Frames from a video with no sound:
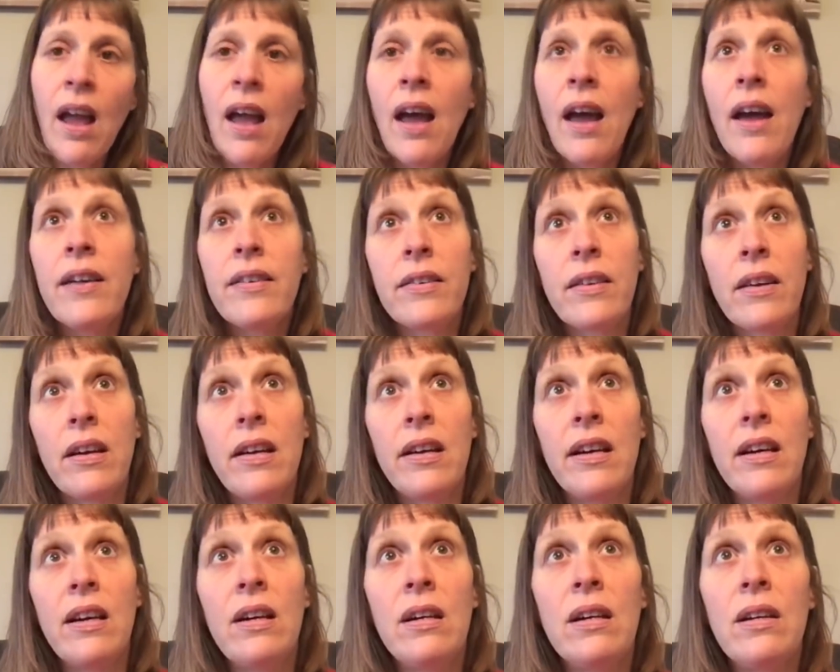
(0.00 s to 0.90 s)
So
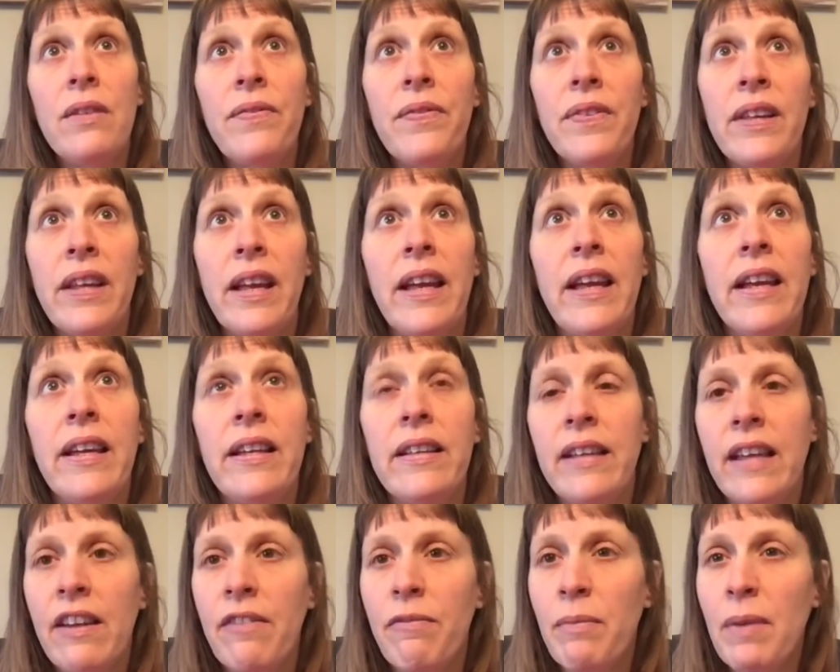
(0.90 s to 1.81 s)
hopefully he'll
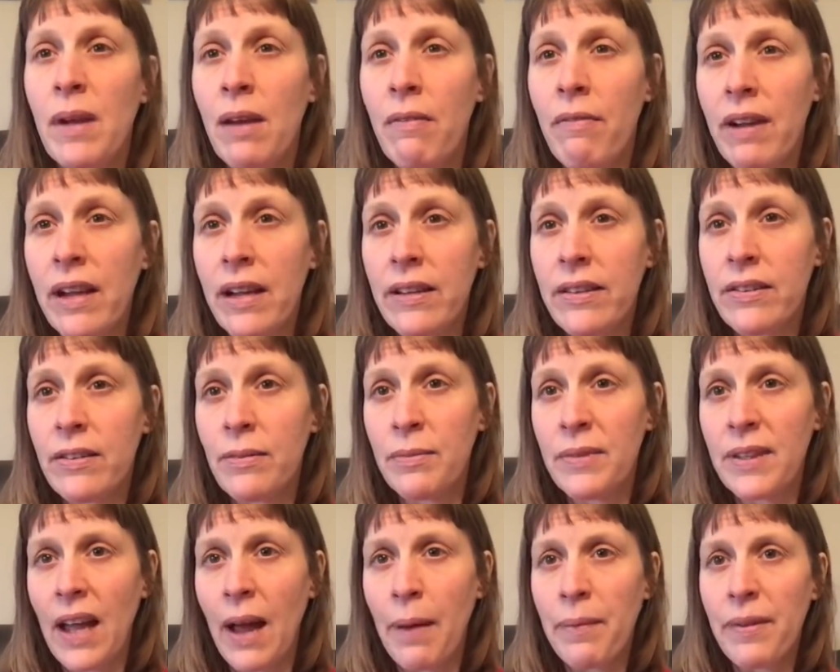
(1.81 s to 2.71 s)
give me a ring
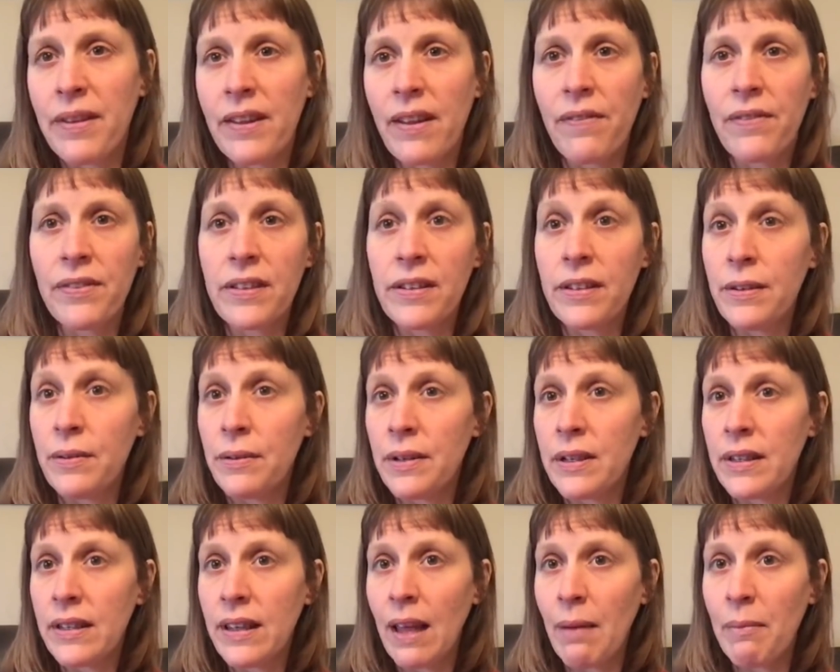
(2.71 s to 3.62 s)
sometime this afternoon
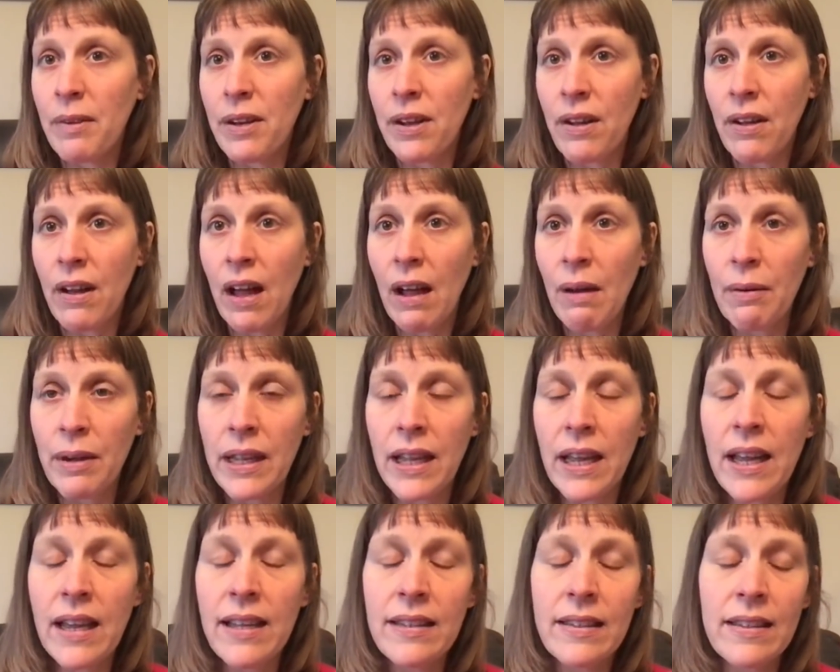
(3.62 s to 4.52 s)
and let me know how he
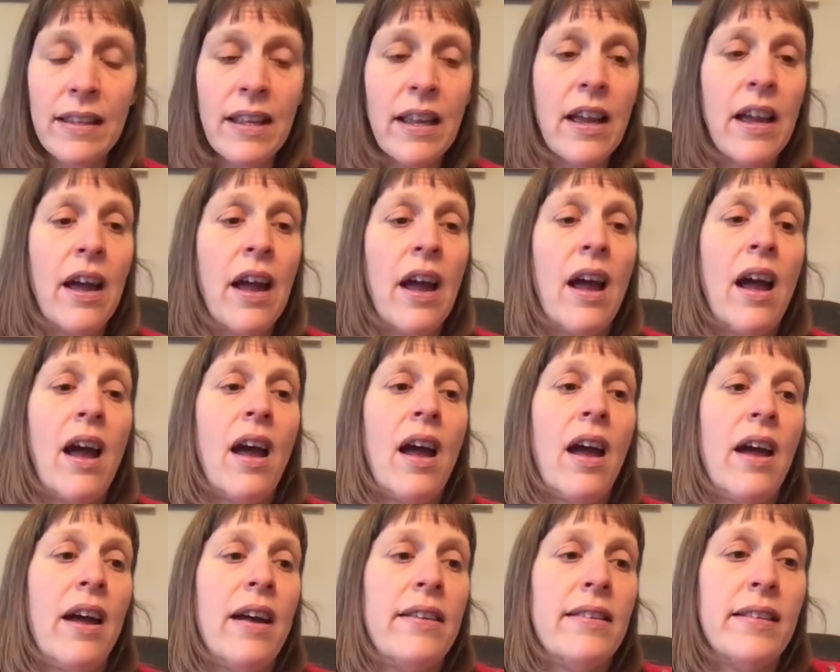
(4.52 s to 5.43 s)
is
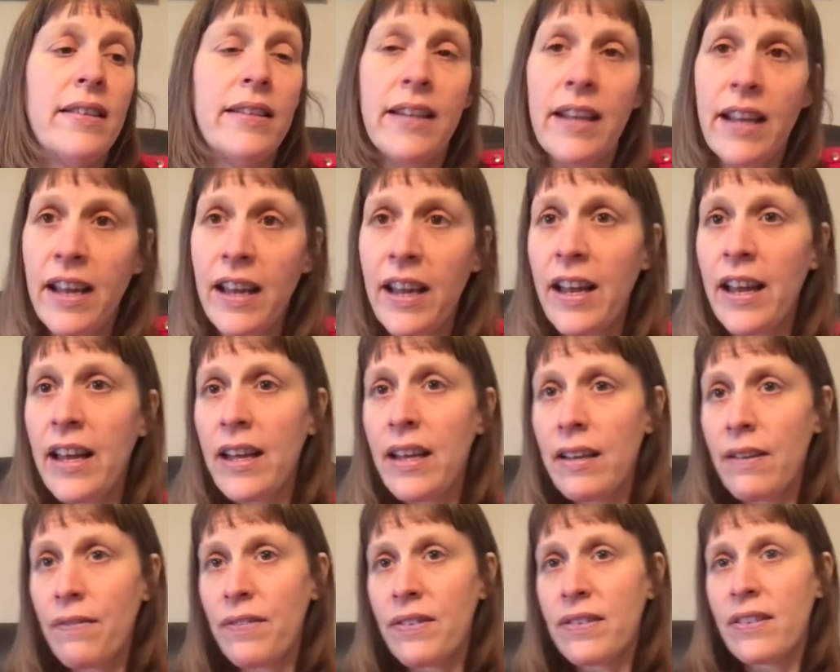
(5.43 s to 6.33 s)
today,
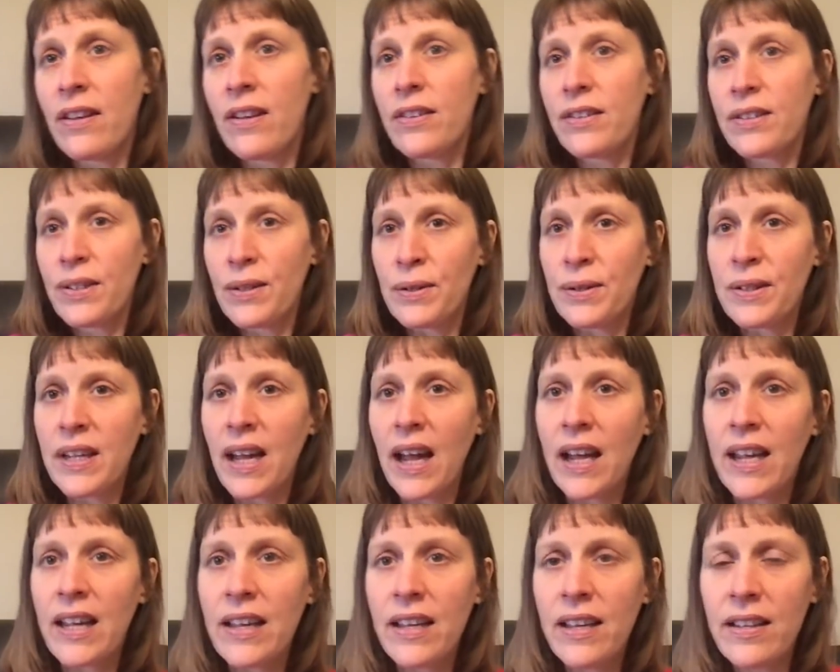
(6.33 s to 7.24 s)
if he's not too
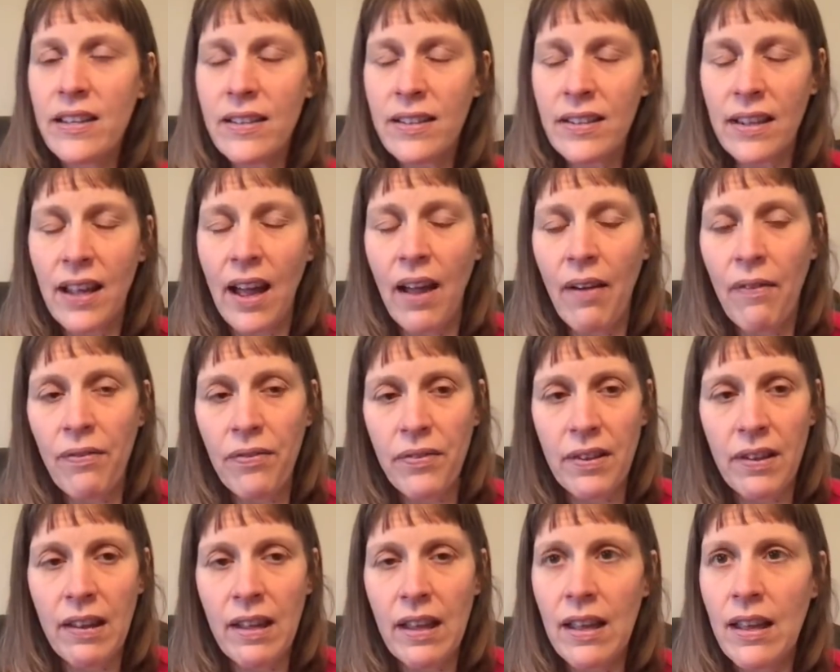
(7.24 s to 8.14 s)
tired
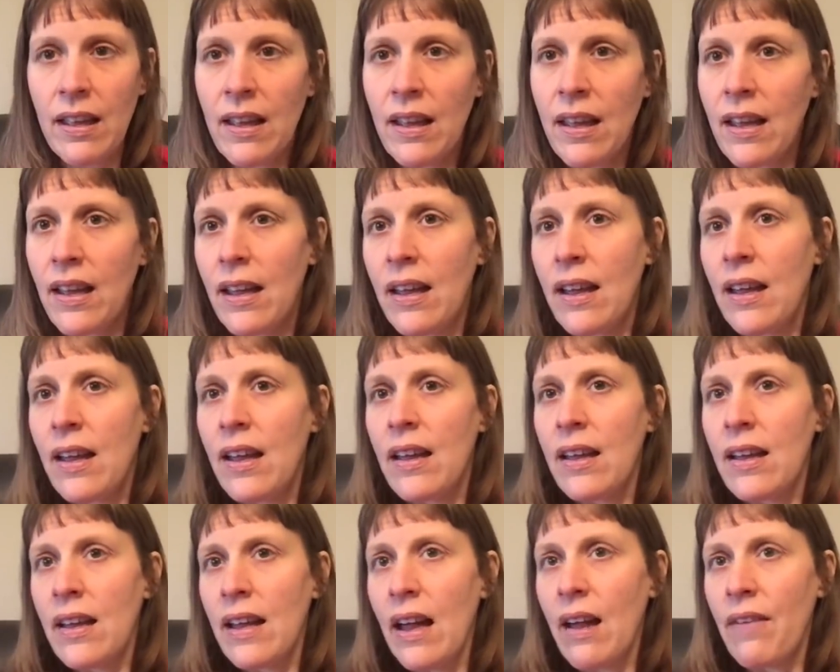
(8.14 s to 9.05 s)
after
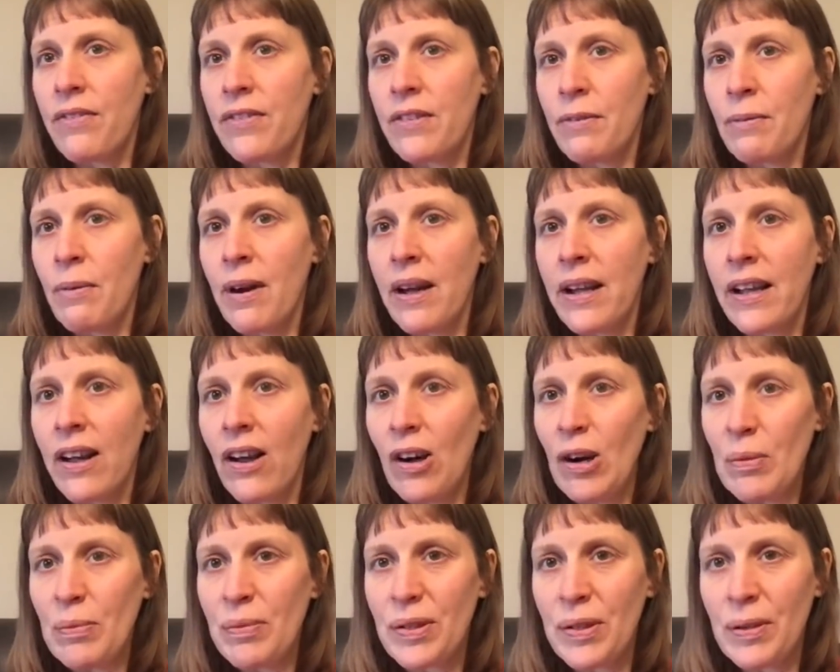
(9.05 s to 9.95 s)
what he got
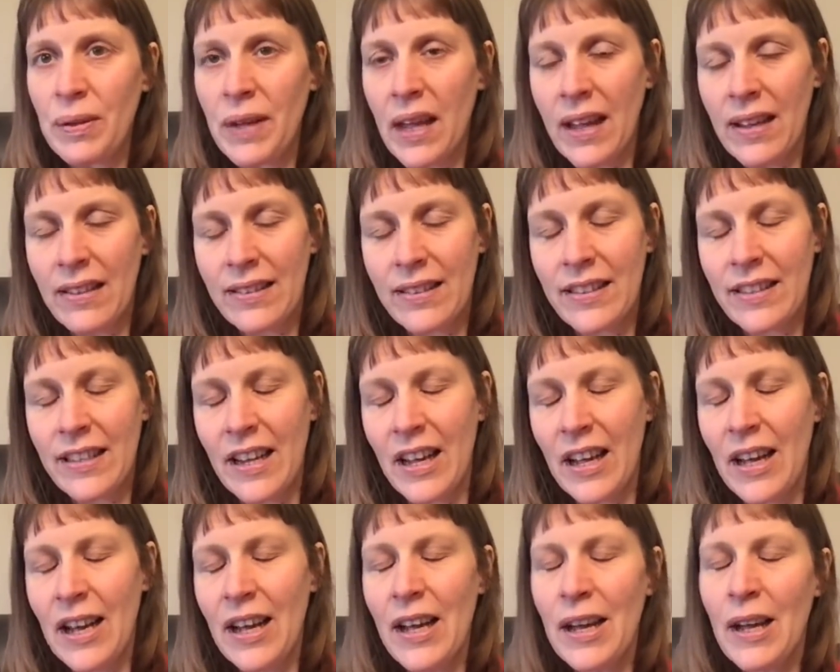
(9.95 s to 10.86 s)
up to
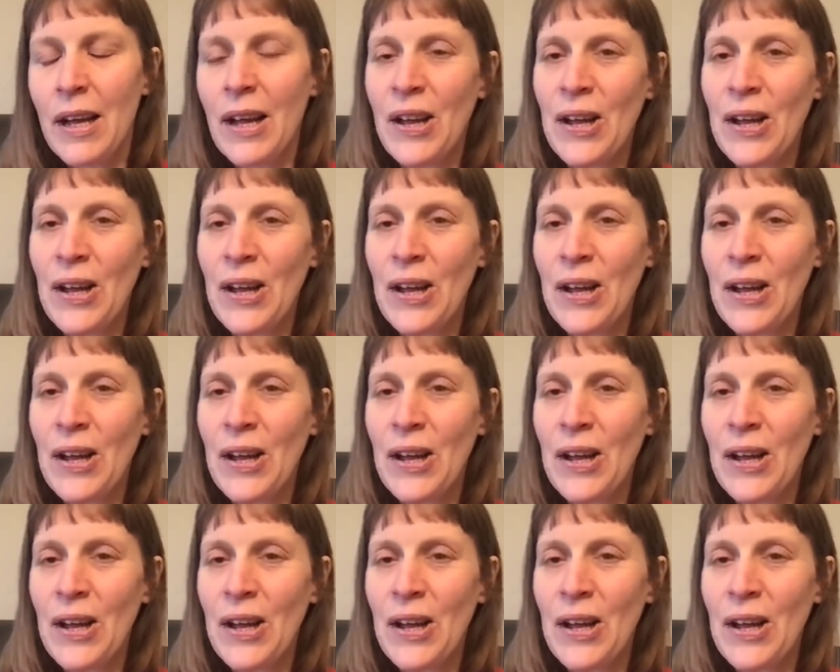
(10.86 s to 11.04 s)
yesterday.